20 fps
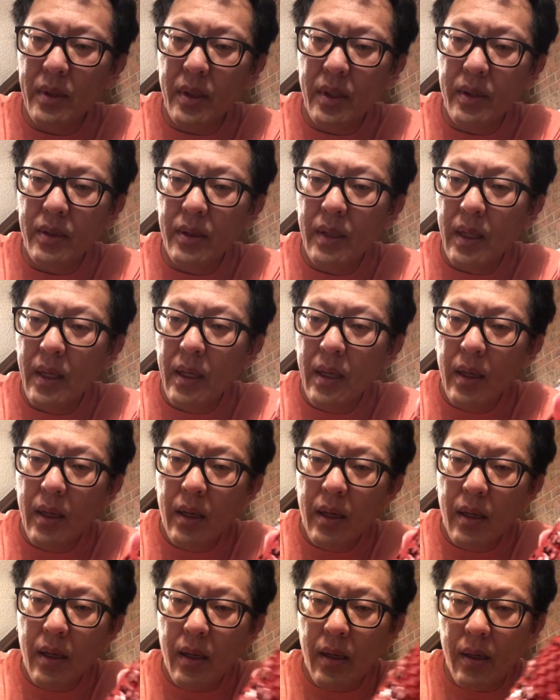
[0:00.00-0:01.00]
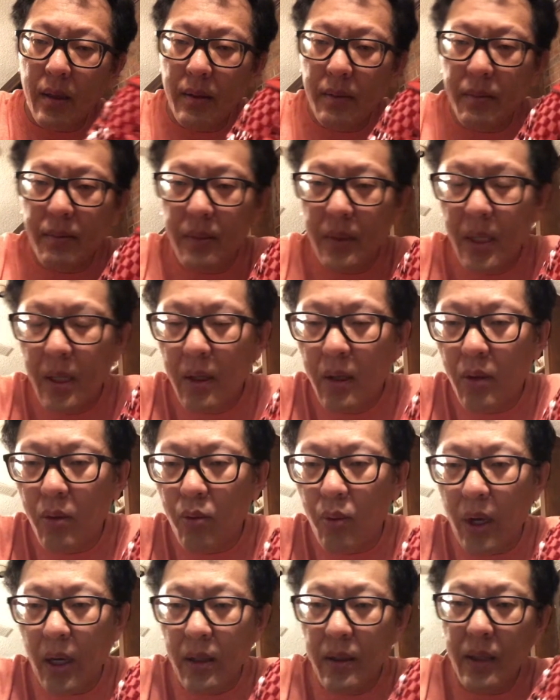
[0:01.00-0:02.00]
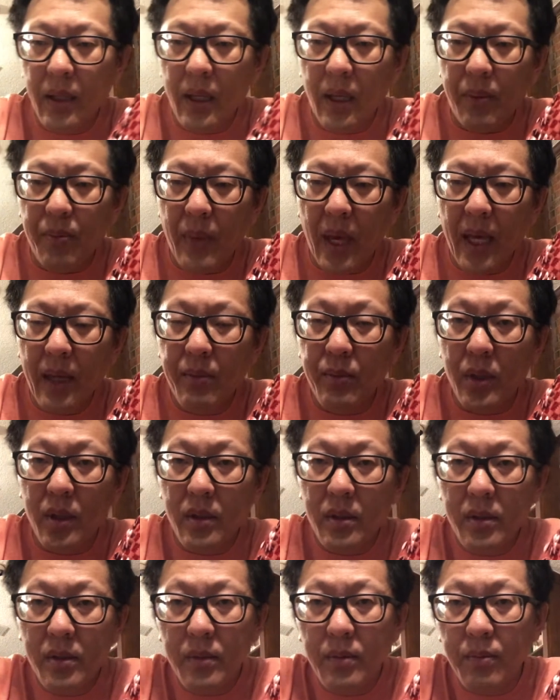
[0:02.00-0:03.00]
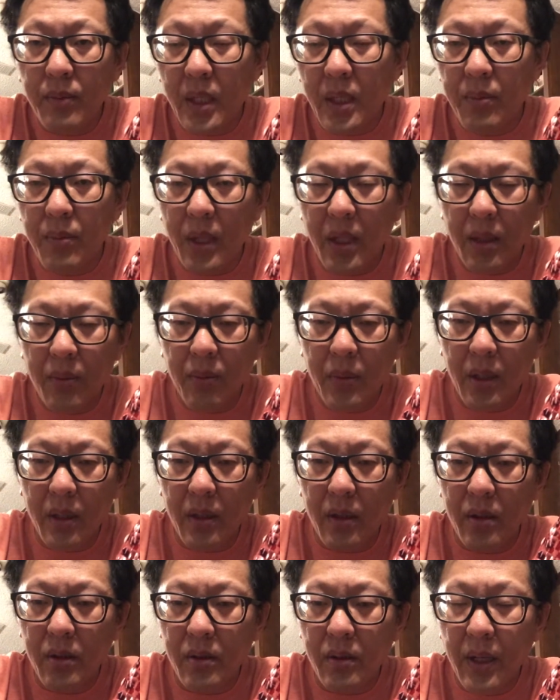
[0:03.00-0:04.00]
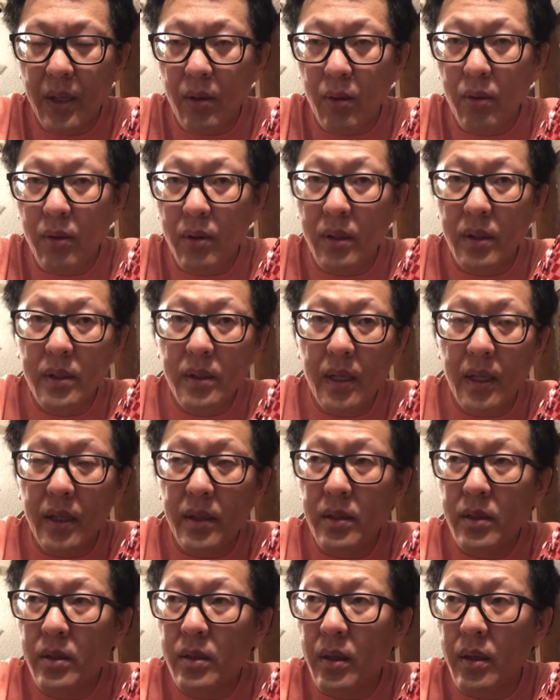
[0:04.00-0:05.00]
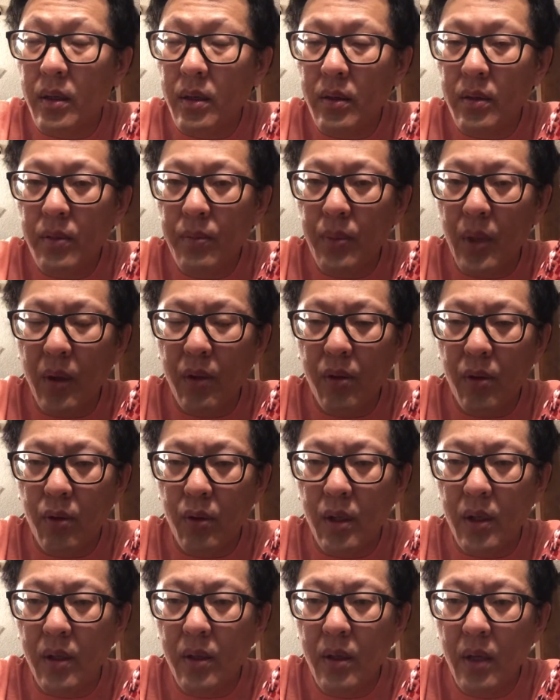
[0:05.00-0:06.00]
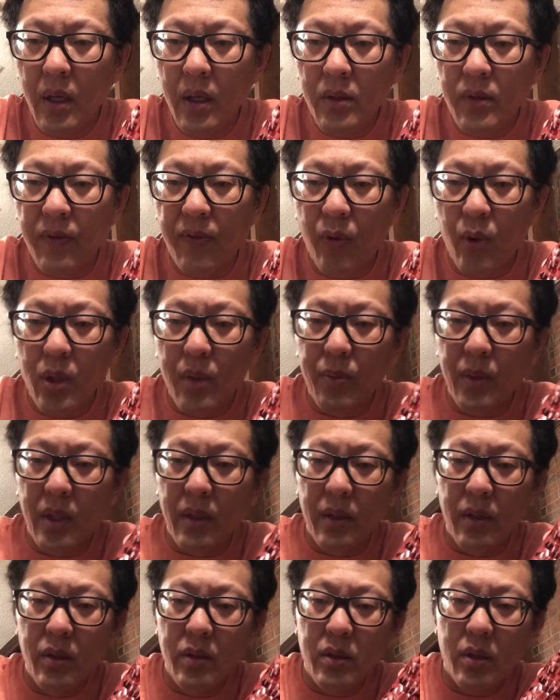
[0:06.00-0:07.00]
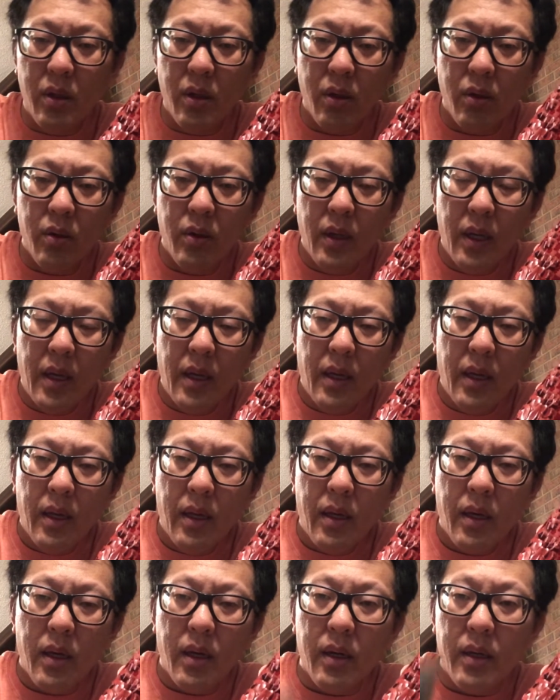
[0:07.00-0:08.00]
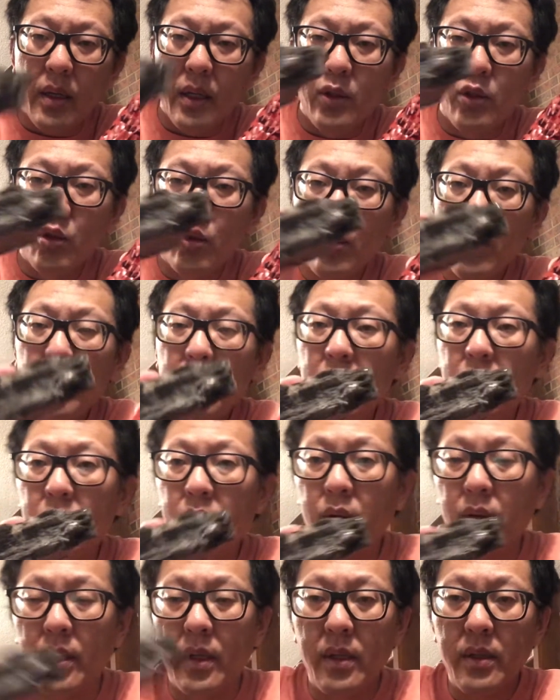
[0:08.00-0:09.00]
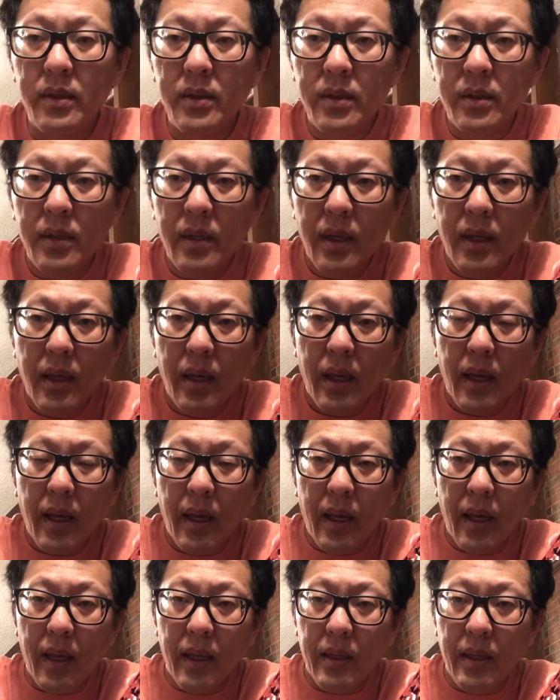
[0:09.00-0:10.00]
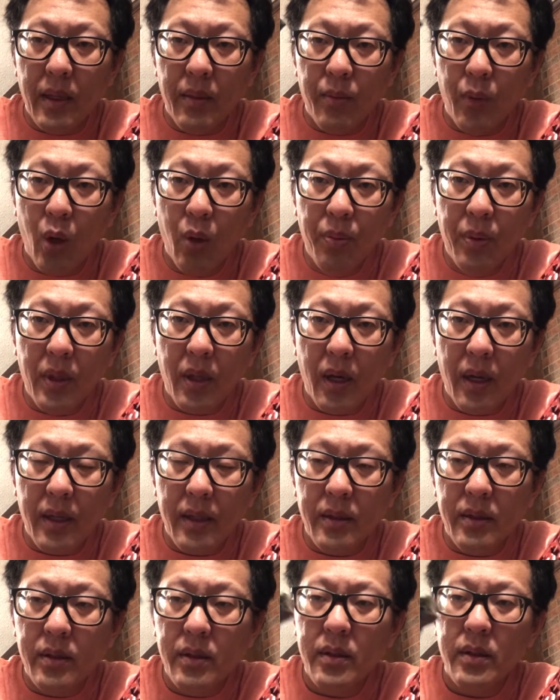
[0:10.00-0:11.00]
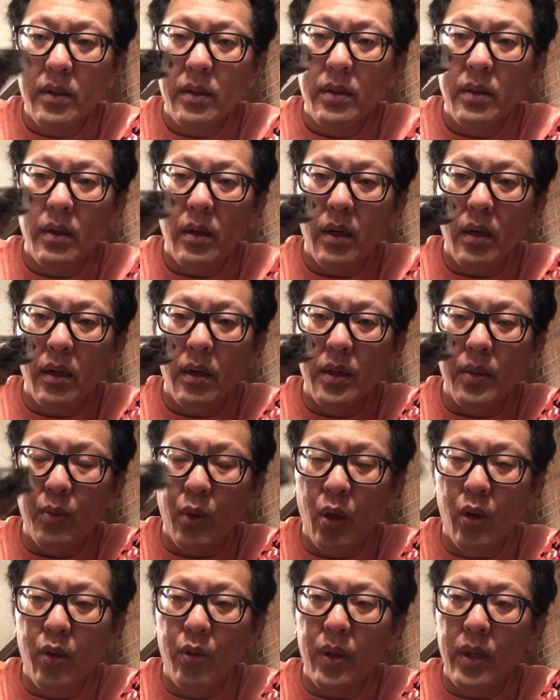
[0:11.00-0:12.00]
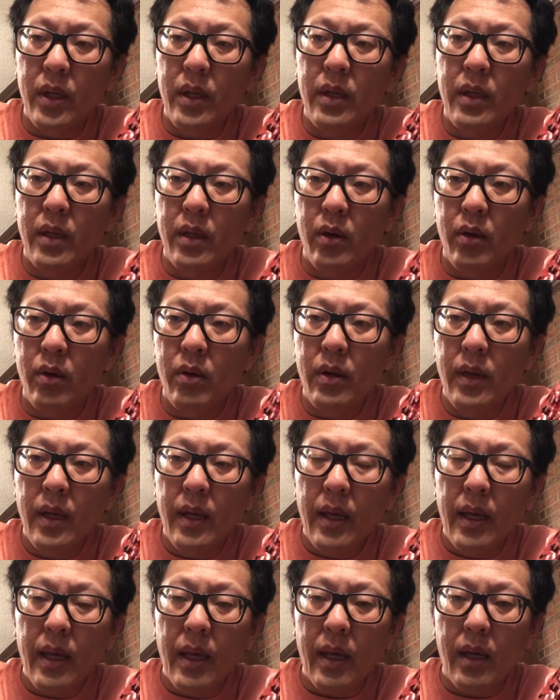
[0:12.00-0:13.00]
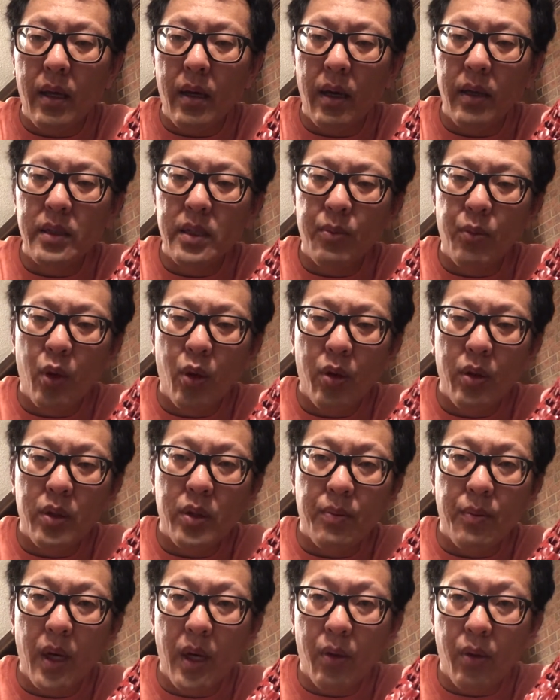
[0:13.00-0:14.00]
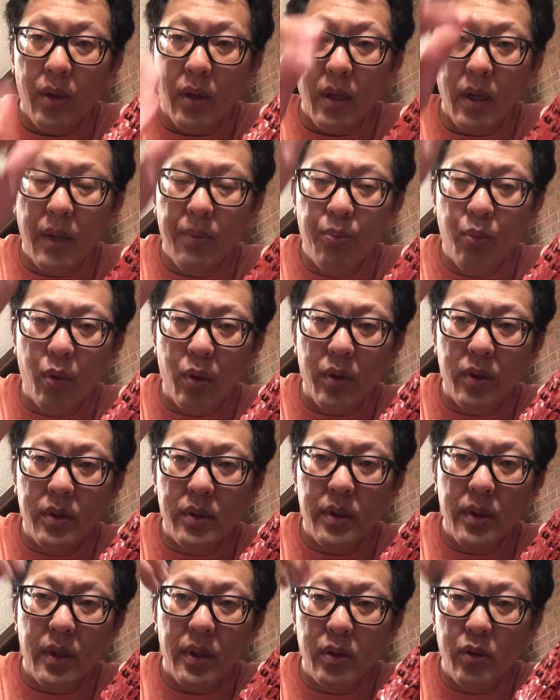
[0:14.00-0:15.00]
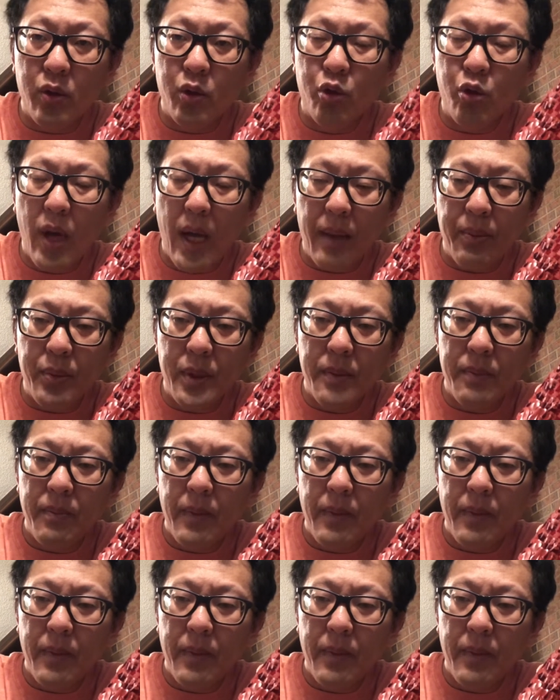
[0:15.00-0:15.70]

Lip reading: is rhyolitic magmas, many, many million years later, in this case about 30 to 40 million years ago, intrude into this and then mobilize the mercury in here and cause the mercury to migrate upwards into traps.